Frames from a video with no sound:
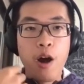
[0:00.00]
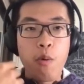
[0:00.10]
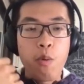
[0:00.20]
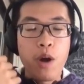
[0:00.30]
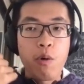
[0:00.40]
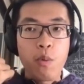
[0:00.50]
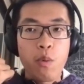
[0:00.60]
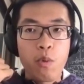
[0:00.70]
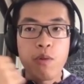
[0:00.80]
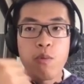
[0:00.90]
when
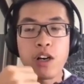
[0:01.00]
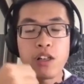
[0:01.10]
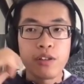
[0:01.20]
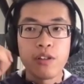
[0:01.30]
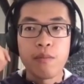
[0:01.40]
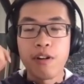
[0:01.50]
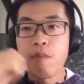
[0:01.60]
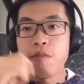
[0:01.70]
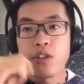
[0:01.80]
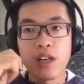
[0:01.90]
we want to
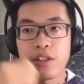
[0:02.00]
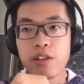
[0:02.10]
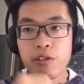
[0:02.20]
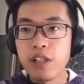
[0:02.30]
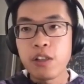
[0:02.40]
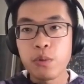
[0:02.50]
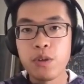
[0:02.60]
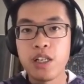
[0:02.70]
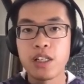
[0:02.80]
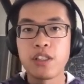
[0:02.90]
parameterize the neural
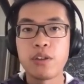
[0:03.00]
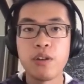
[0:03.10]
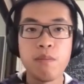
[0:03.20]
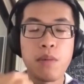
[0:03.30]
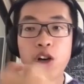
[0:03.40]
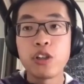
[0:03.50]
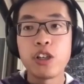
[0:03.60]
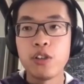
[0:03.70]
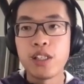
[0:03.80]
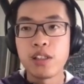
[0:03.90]
networks to
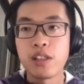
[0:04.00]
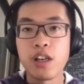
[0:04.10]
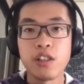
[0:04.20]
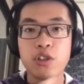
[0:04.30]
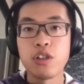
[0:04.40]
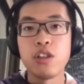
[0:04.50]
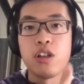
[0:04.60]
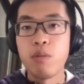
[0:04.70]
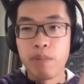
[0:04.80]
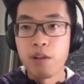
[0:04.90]
model this
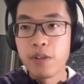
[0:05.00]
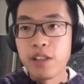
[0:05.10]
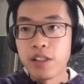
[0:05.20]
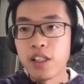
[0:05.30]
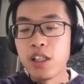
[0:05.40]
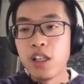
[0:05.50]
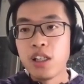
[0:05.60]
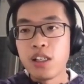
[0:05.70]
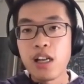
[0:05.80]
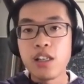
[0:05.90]
conditional probability.
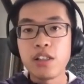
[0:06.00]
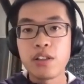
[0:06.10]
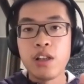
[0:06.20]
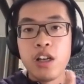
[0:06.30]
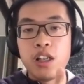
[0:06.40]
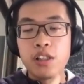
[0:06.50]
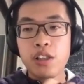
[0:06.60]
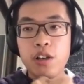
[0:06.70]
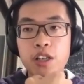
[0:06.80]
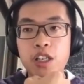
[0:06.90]
That is,
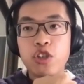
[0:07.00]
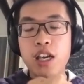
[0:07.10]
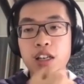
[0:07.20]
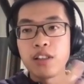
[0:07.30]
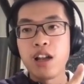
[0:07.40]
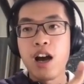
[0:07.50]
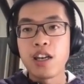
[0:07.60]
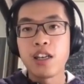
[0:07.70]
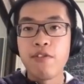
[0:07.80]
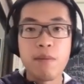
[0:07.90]
so each xi
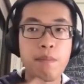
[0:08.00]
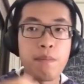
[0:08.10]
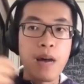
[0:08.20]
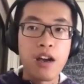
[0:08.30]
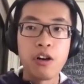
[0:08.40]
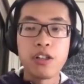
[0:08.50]
given by all